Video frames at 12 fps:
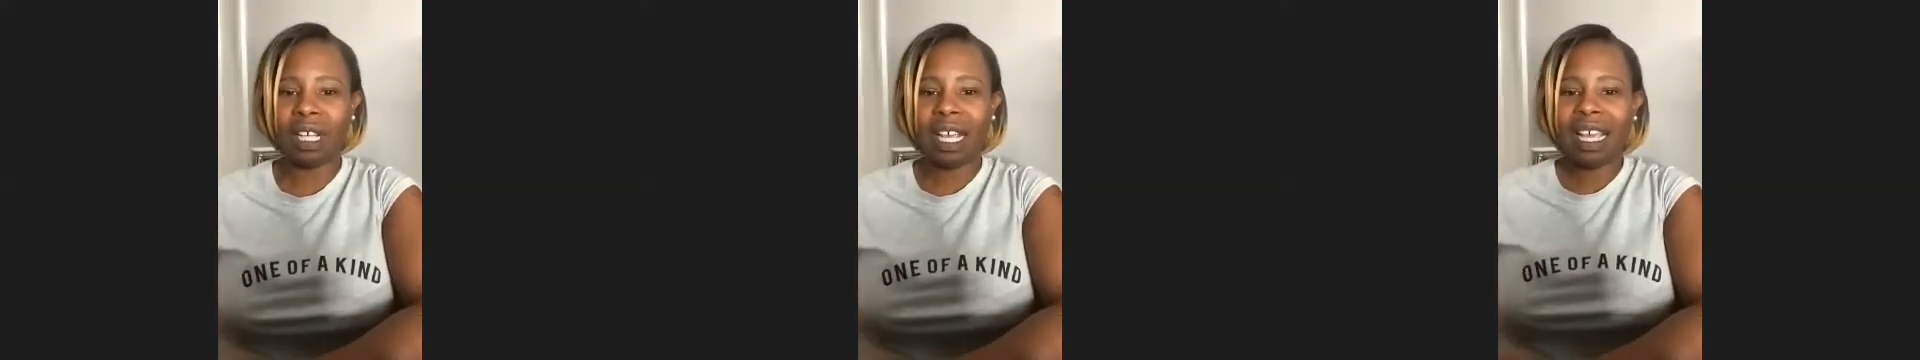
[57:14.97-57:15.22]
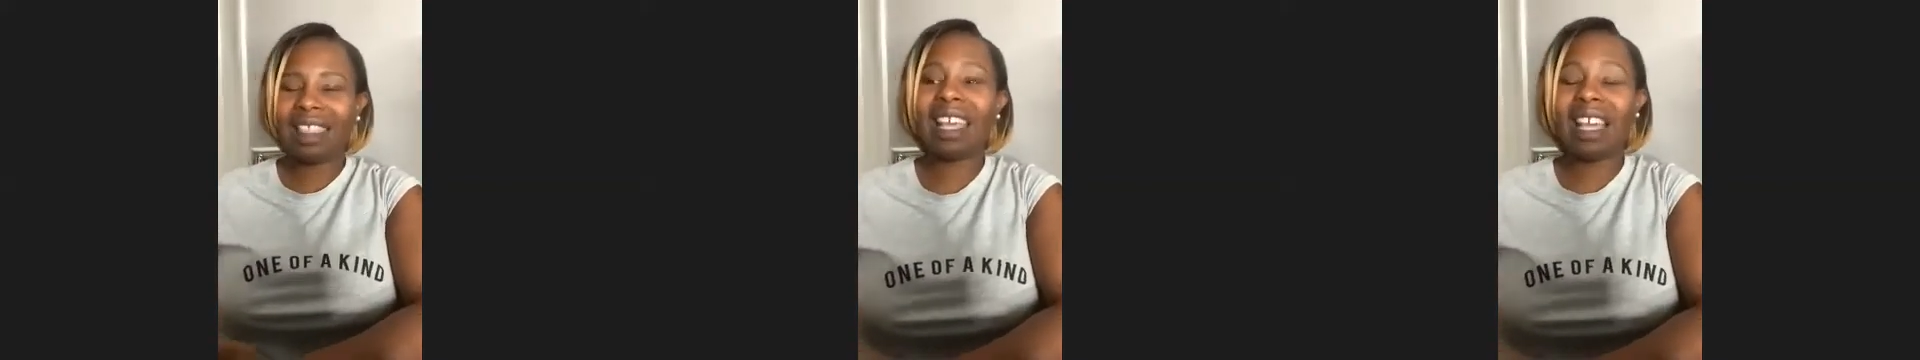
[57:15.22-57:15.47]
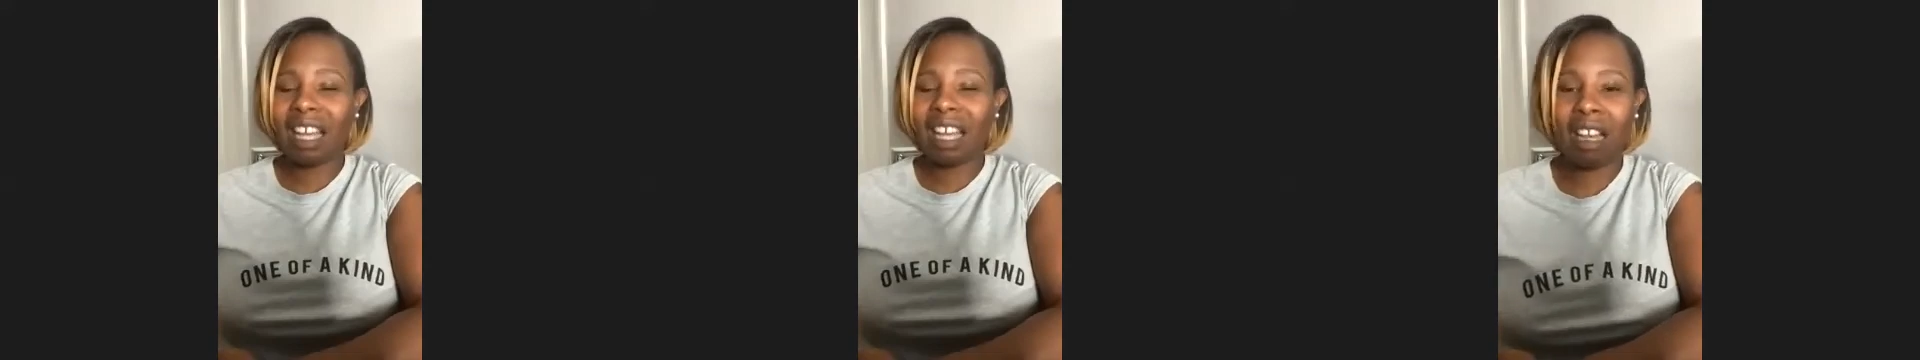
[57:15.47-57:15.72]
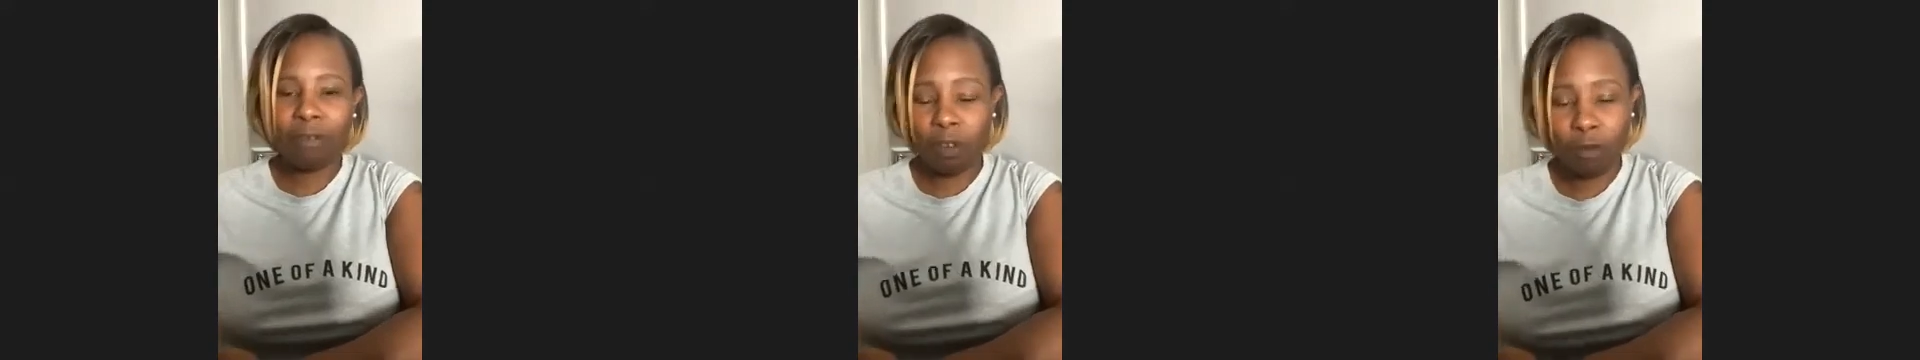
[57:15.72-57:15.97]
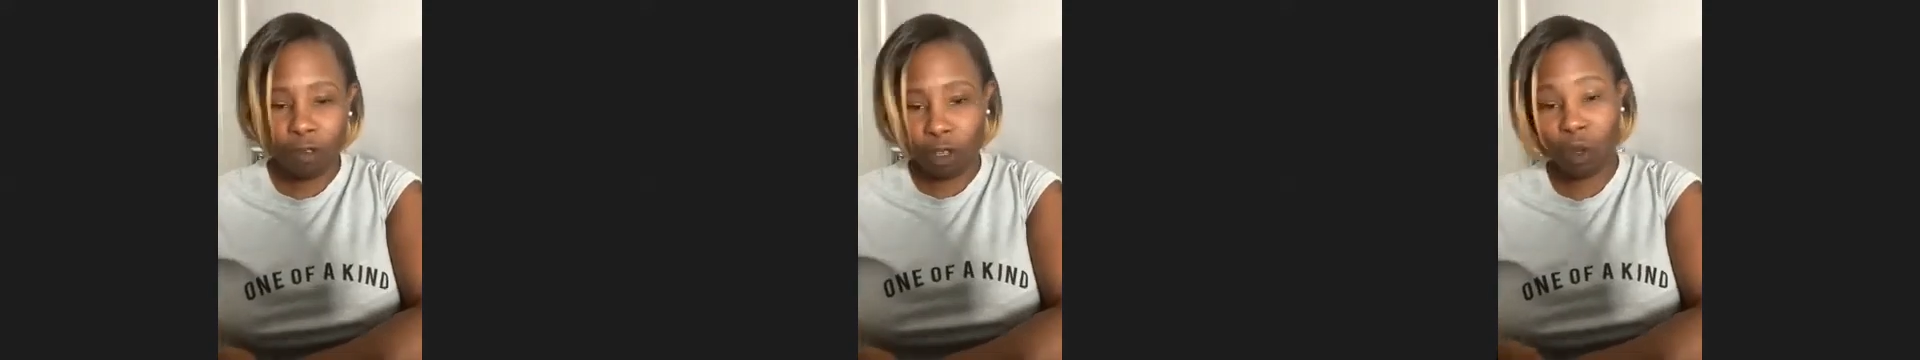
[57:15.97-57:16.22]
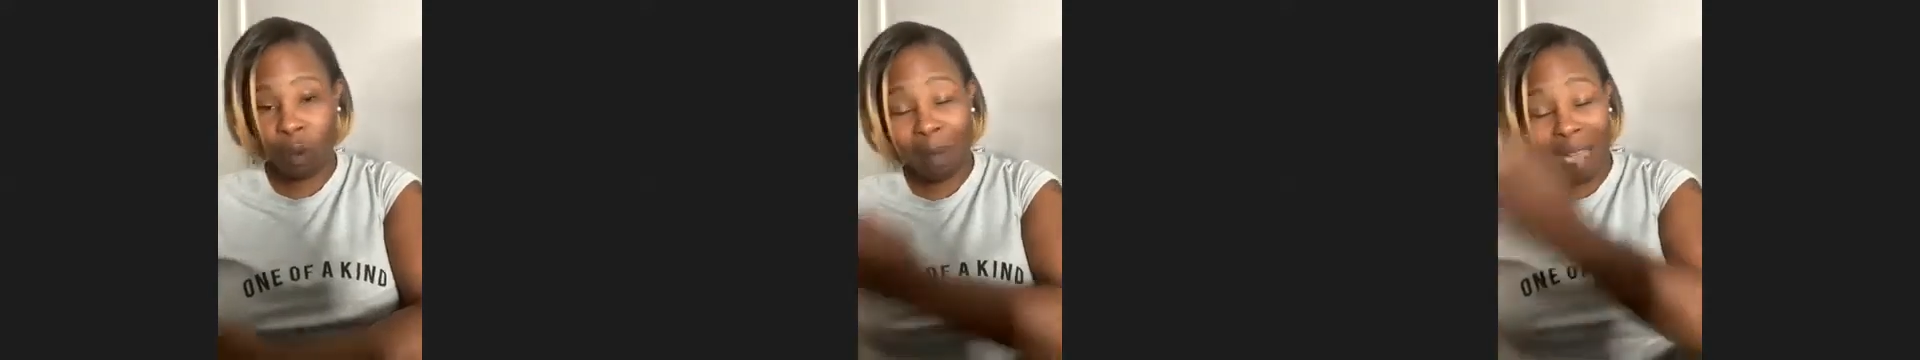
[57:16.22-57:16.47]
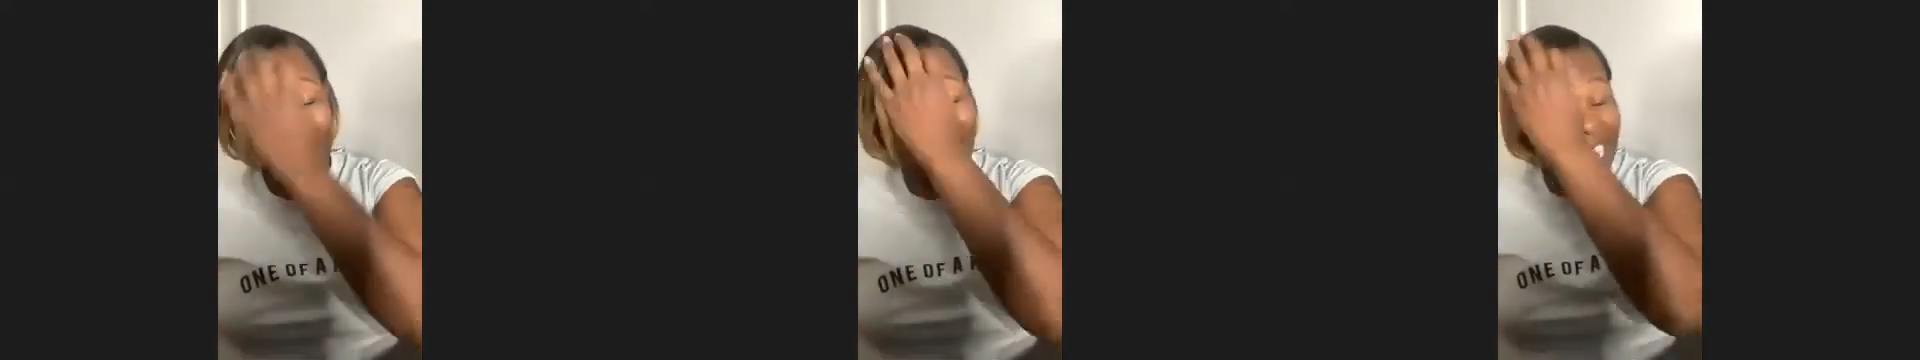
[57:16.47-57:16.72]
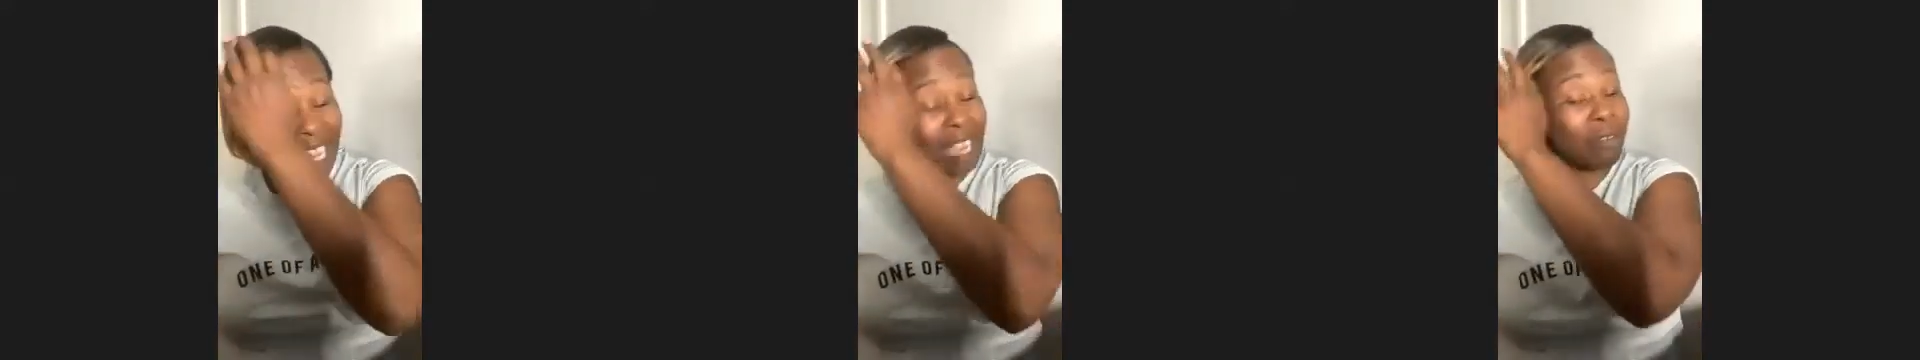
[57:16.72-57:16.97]
They're going to love you for you. And
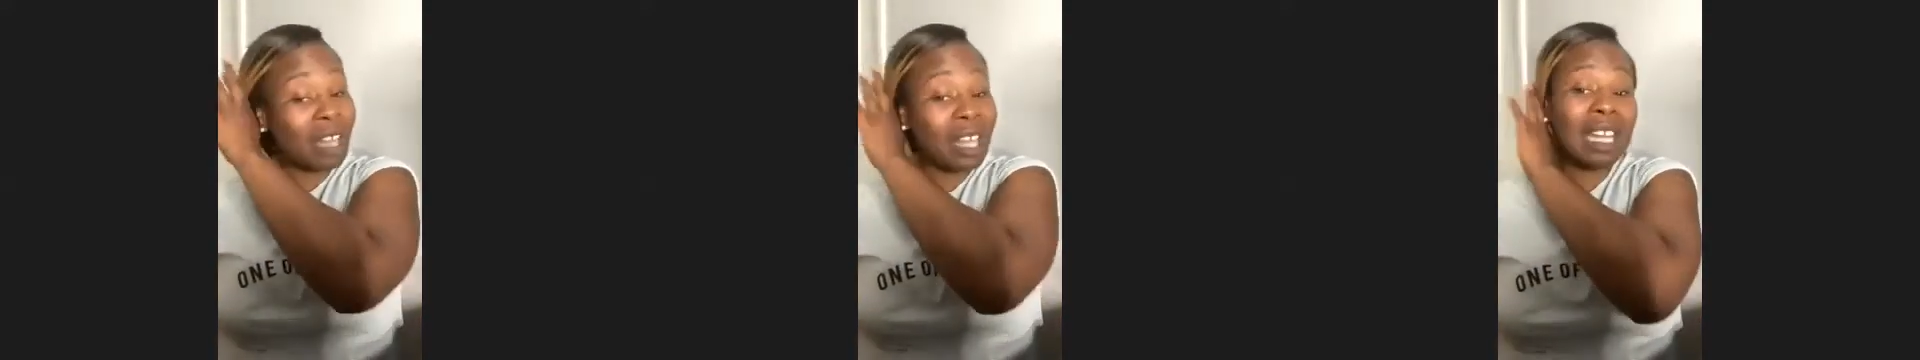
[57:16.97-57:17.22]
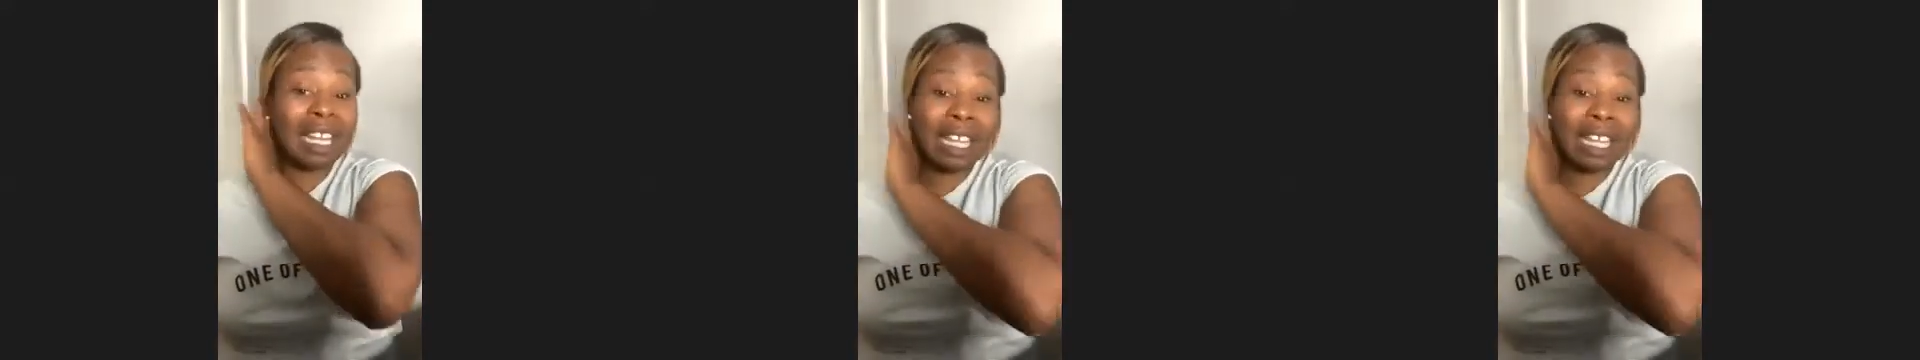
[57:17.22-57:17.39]
they have done that.